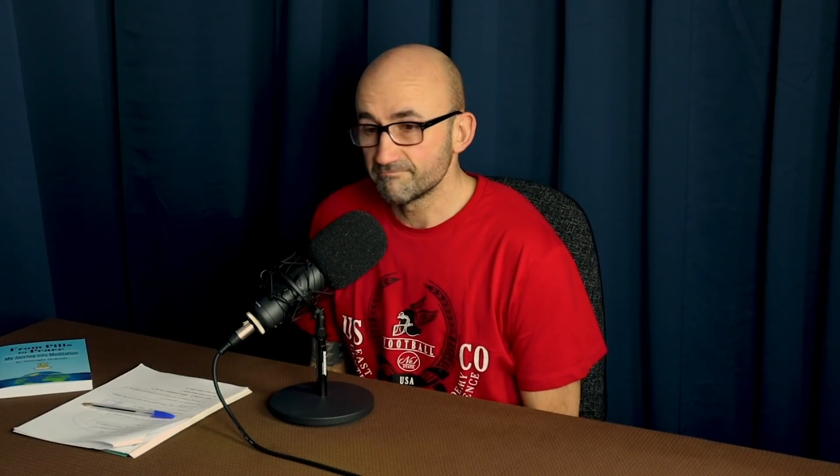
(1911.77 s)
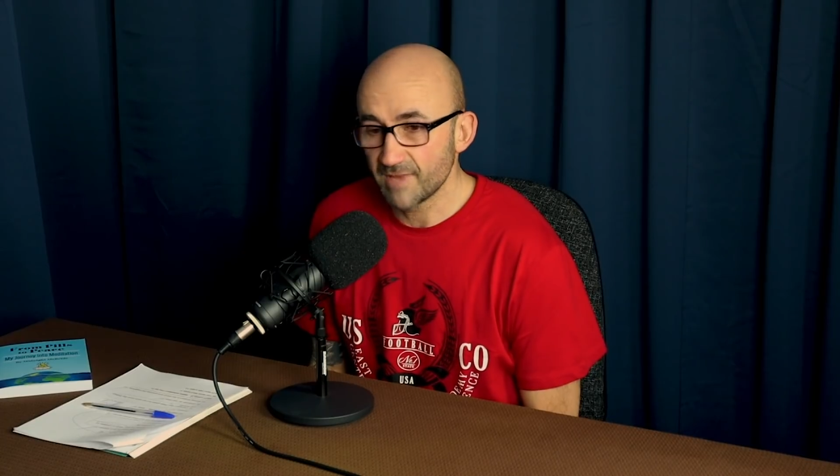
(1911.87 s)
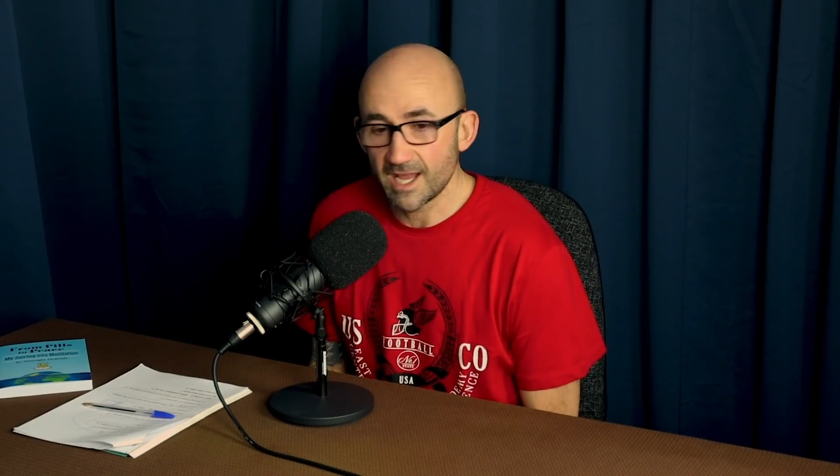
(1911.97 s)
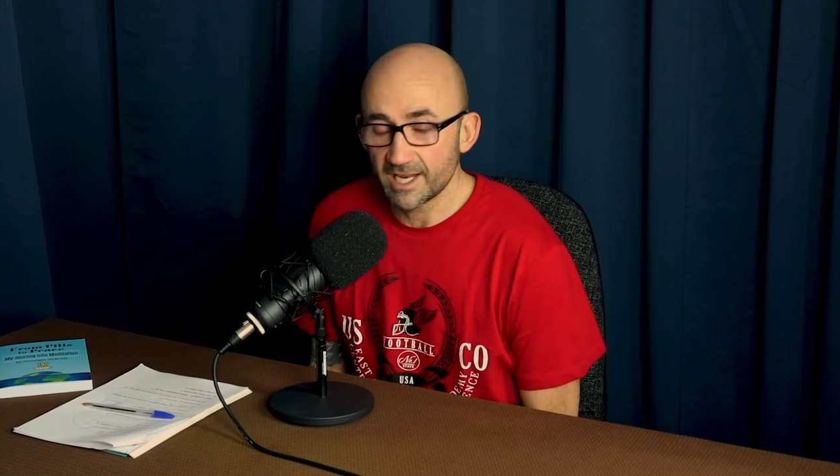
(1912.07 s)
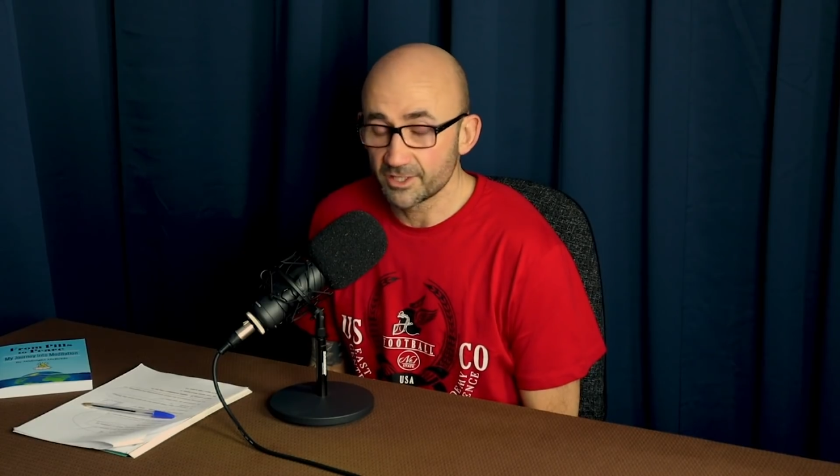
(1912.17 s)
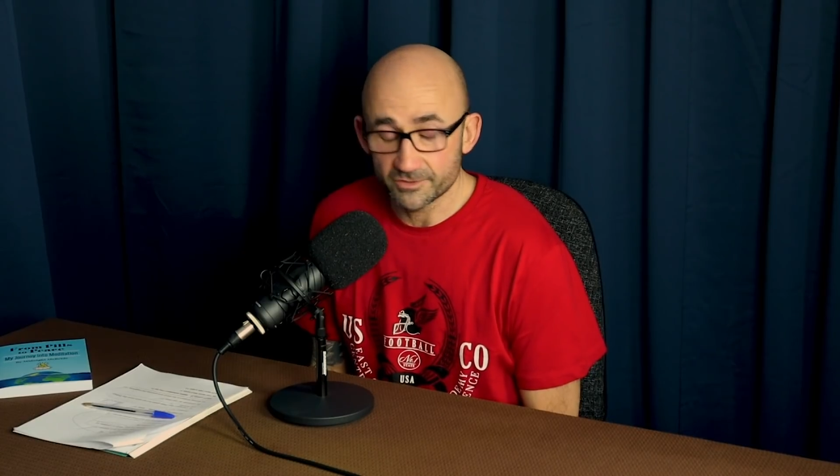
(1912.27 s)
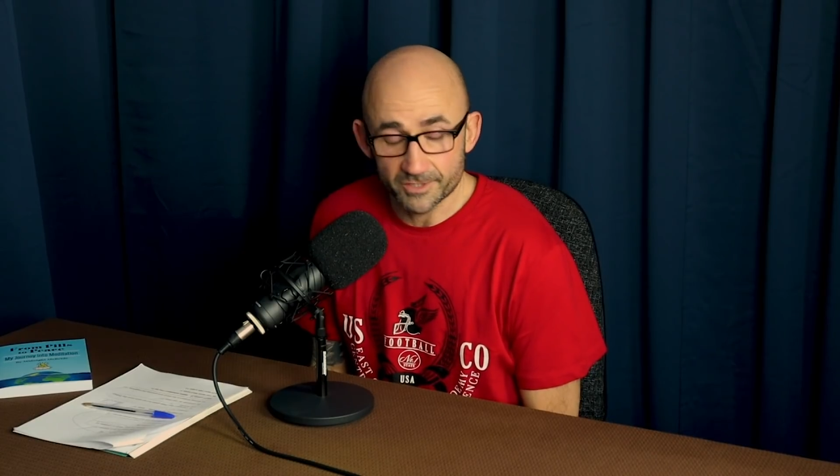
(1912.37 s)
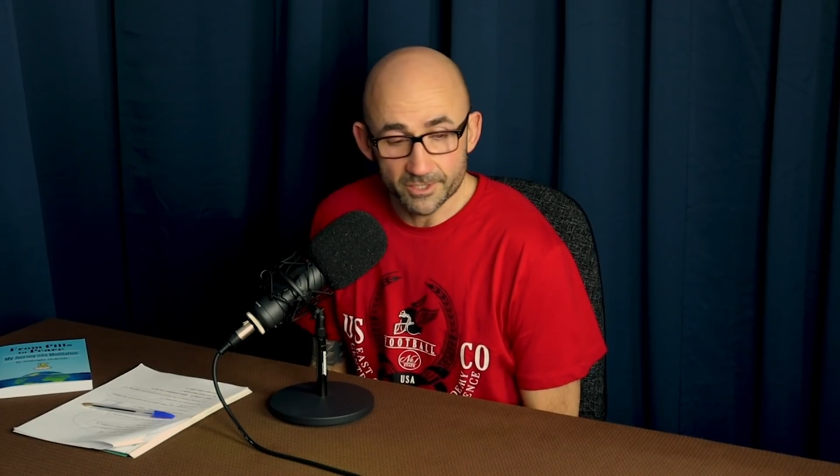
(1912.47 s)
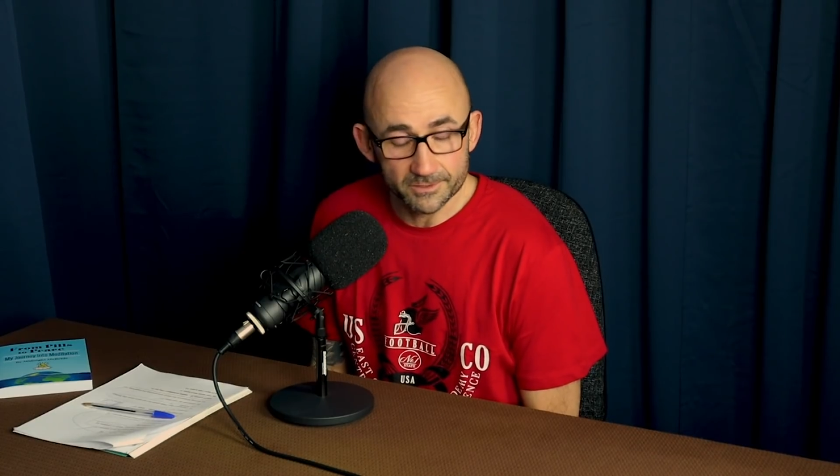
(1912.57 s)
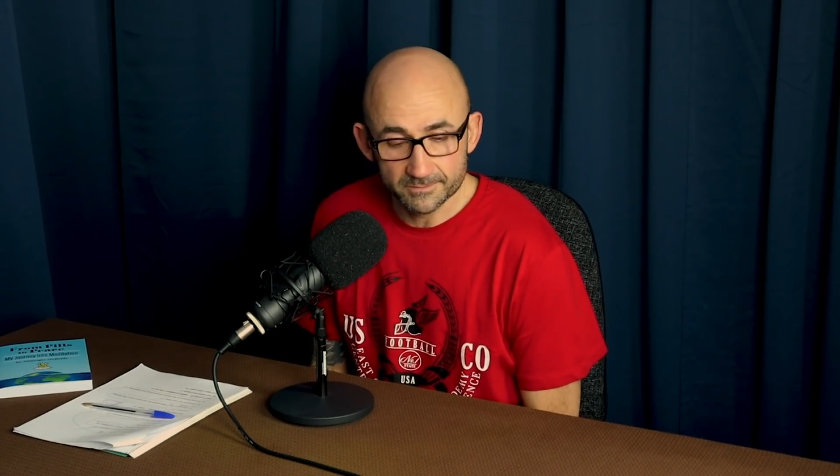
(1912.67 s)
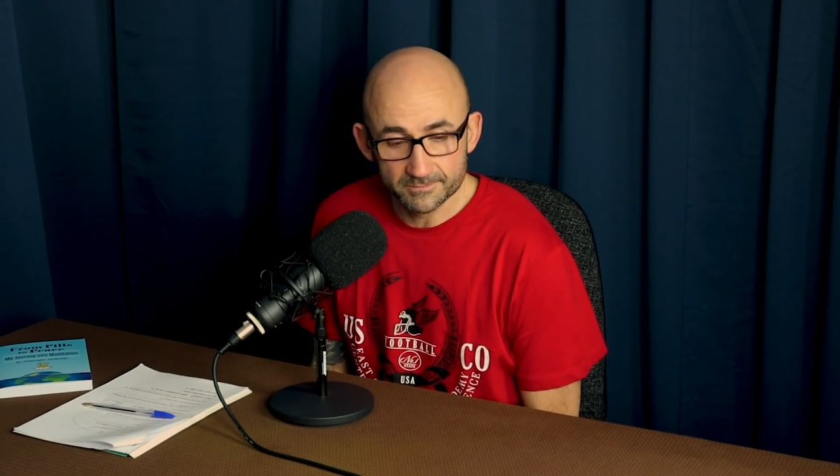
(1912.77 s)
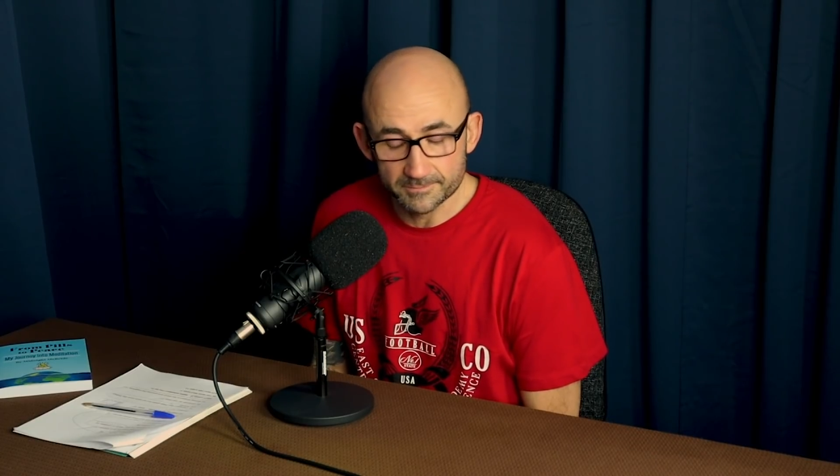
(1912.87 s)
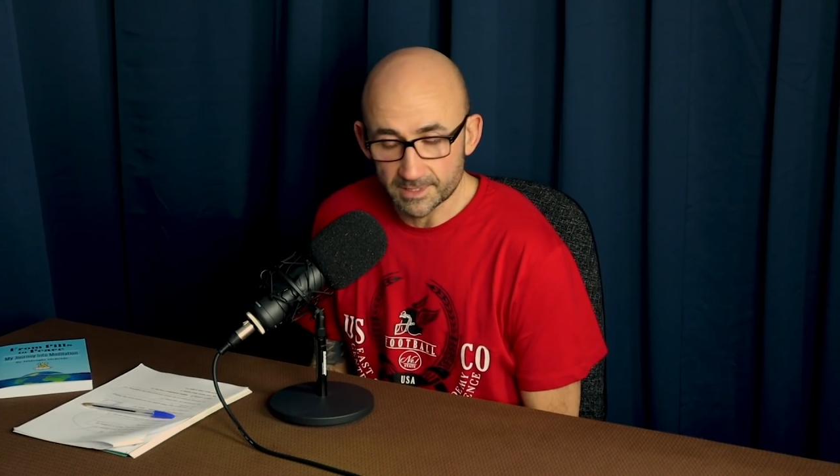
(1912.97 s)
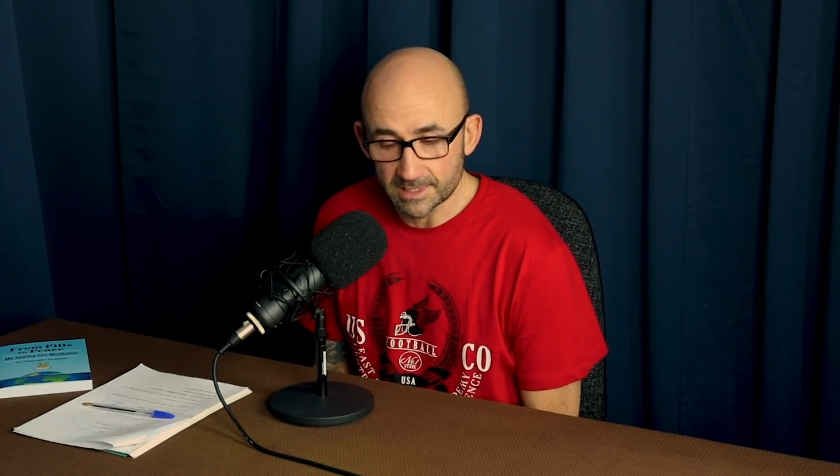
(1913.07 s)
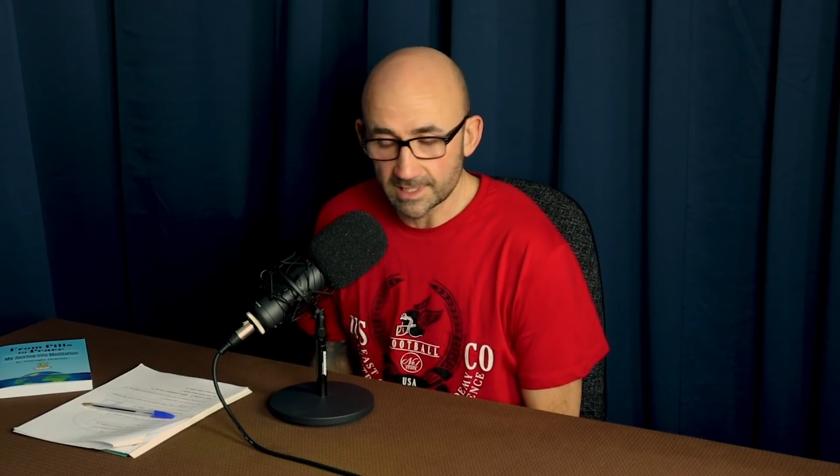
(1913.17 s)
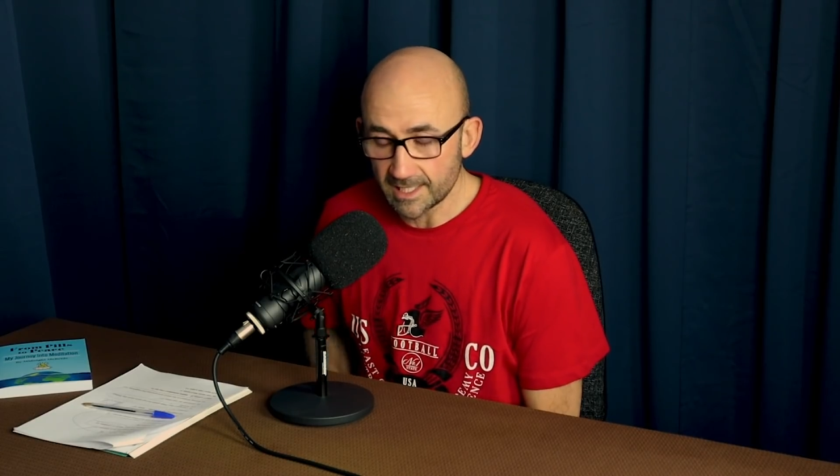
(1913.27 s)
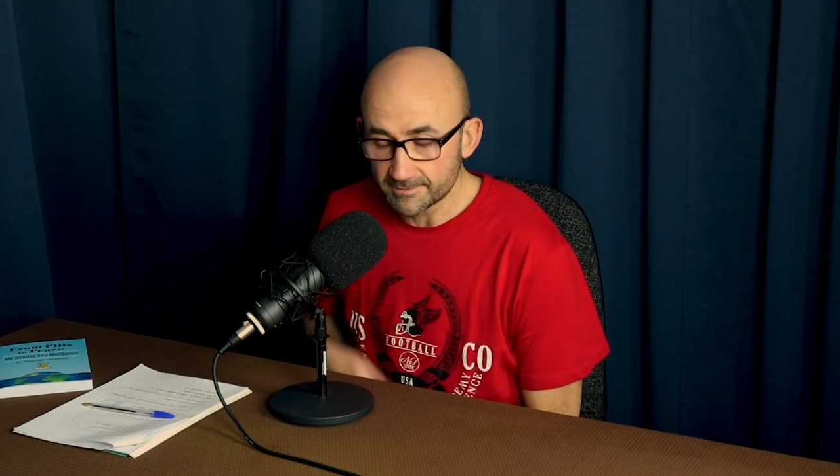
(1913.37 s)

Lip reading: I don't know, but